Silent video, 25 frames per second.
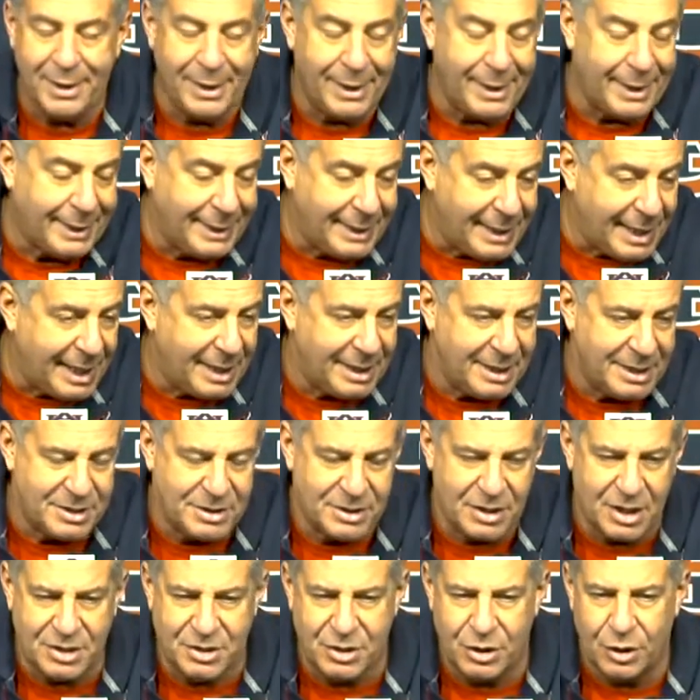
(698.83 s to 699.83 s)
And again, it's
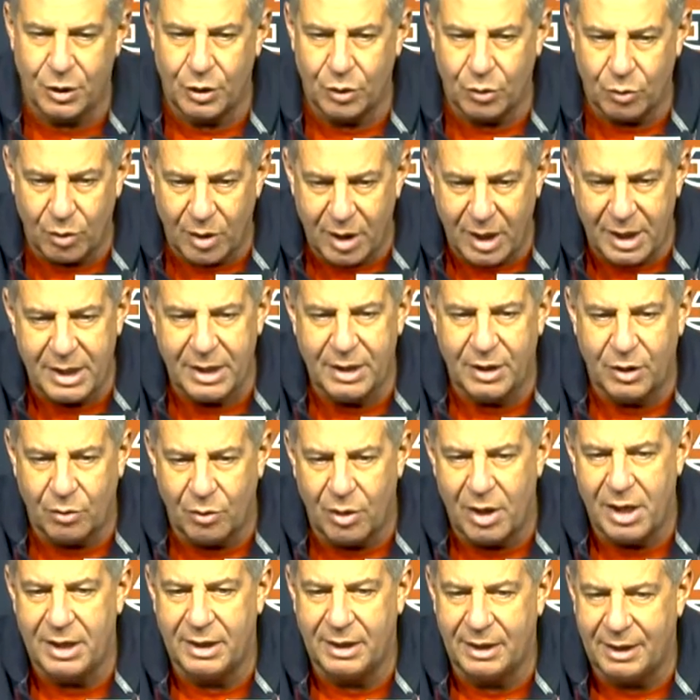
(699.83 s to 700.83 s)
such a great
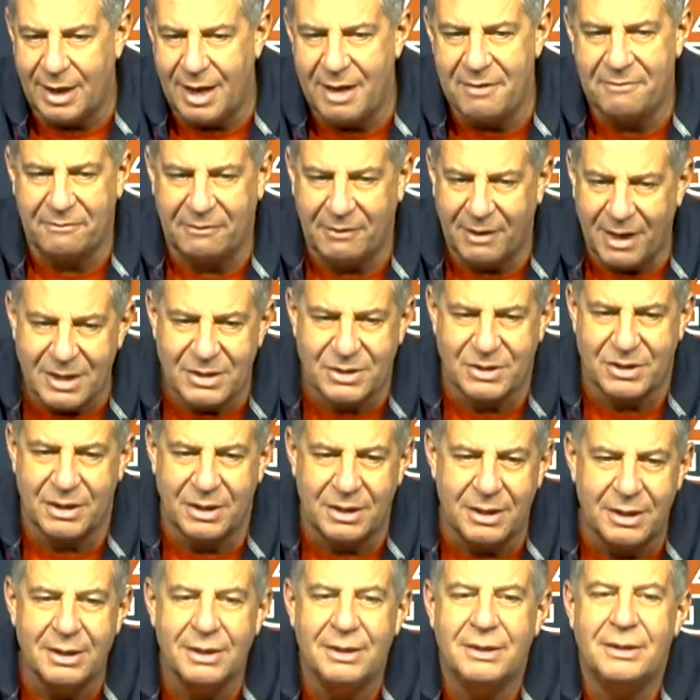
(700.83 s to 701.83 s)
life lesson
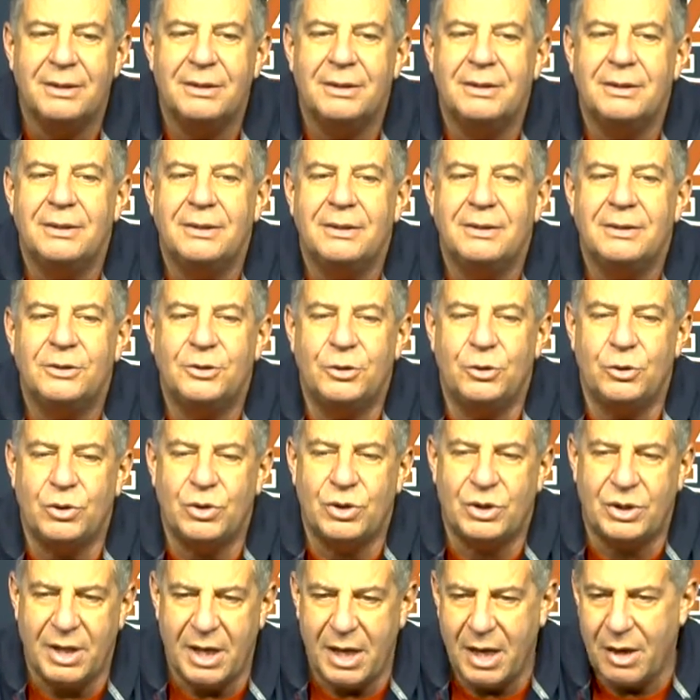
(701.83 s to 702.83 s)
to
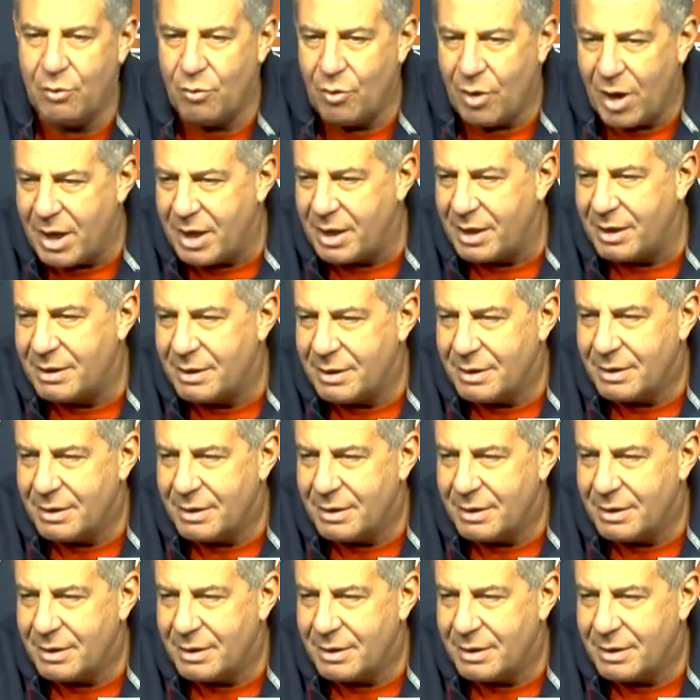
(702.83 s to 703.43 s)
stay ready